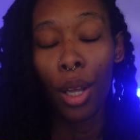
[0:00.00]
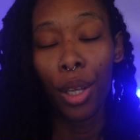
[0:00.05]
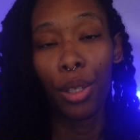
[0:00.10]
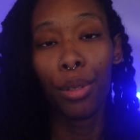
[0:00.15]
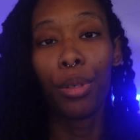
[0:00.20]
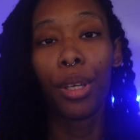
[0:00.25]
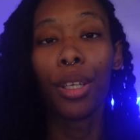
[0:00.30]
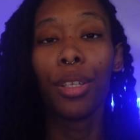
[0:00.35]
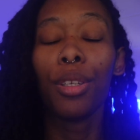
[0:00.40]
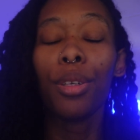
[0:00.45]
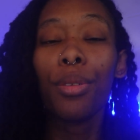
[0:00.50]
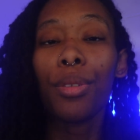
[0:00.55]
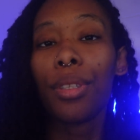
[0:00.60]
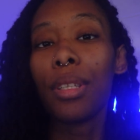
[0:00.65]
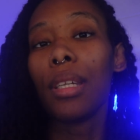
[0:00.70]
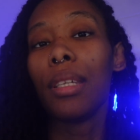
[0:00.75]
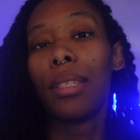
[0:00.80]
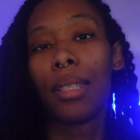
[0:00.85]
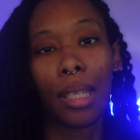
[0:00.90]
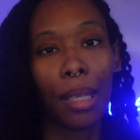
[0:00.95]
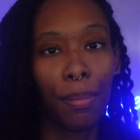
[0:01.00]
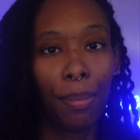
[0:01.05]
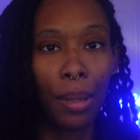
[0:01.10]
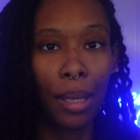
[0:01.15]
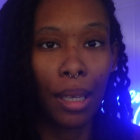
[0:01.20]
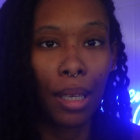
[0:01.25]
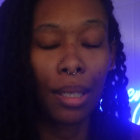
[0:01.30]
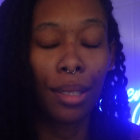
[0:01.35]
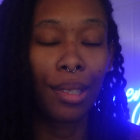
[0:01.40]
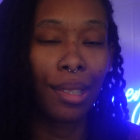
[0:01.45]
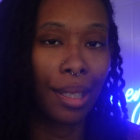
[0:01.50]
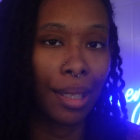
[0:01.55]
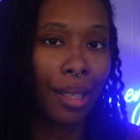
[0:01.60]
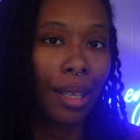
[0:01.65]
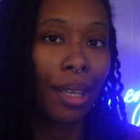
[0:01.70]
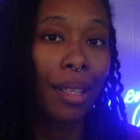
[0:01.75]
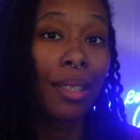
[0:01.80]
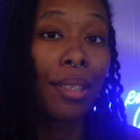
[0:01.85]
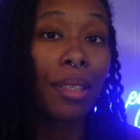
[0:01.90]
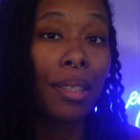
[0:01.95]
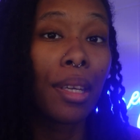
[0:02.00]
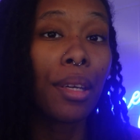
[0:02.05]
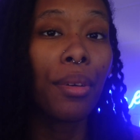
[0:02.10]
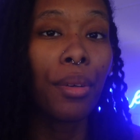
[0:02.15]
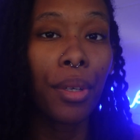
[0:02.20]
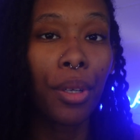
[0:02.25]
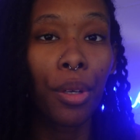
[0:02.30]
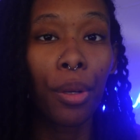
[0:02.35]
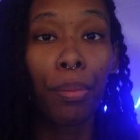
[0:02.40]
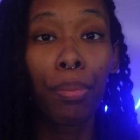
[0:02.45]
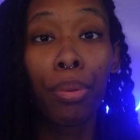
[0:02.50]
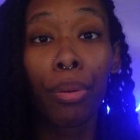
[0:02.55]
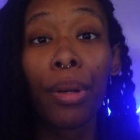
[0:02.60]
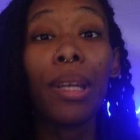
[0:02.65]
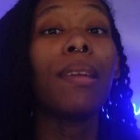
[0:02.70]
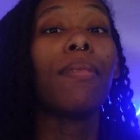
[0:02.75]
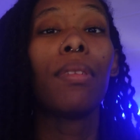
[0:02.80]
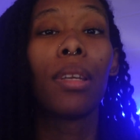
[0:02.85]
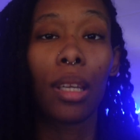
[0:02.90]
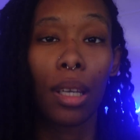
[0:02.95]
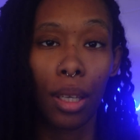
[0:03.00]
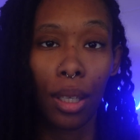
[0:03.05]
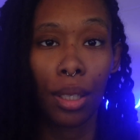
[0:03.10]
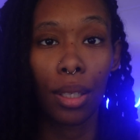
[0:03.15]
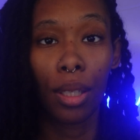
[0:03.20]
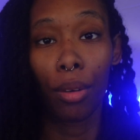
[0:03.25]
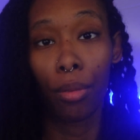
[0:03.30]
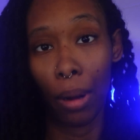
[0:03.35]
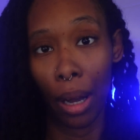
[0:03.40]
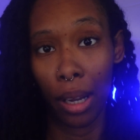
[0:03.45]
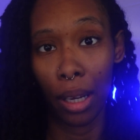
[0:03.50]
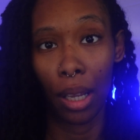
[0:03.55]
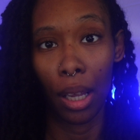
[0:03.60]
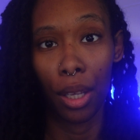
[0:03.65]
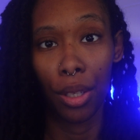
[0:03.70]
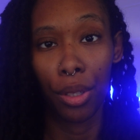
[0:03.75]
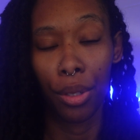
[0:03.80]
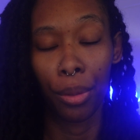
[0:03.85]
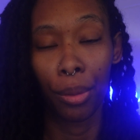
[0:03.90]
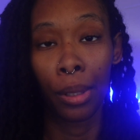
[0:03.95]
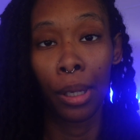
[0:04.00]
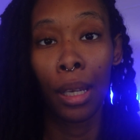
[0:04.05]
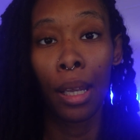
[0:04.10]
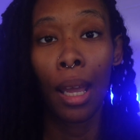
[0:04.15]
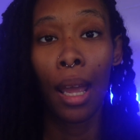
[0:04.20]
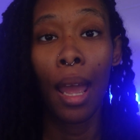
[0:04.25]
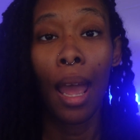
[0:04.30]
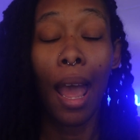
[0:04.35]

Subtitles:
you can use these CPNs to conceal your previous credit history